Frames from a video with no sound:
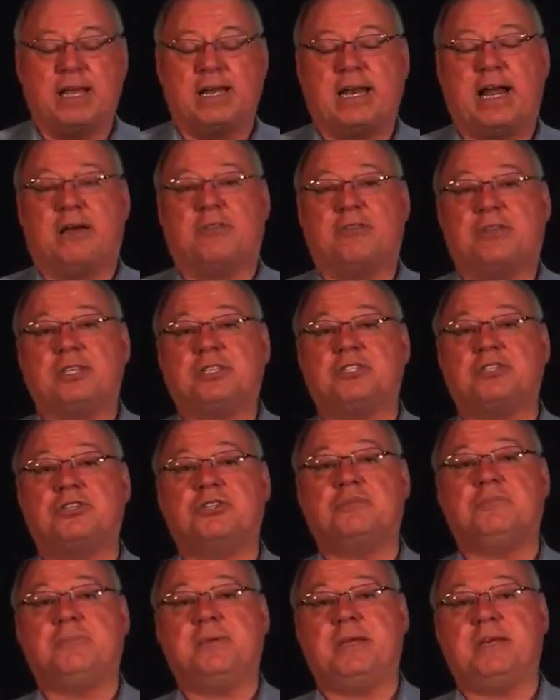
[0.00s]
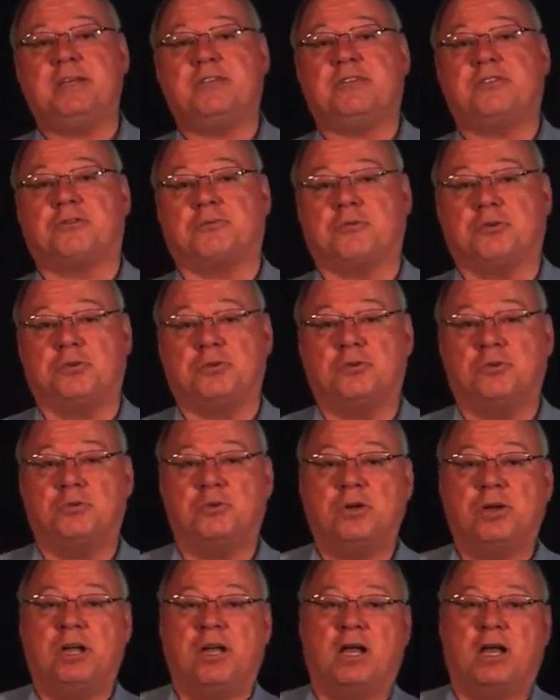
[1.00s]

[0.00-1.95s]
Now, this could be through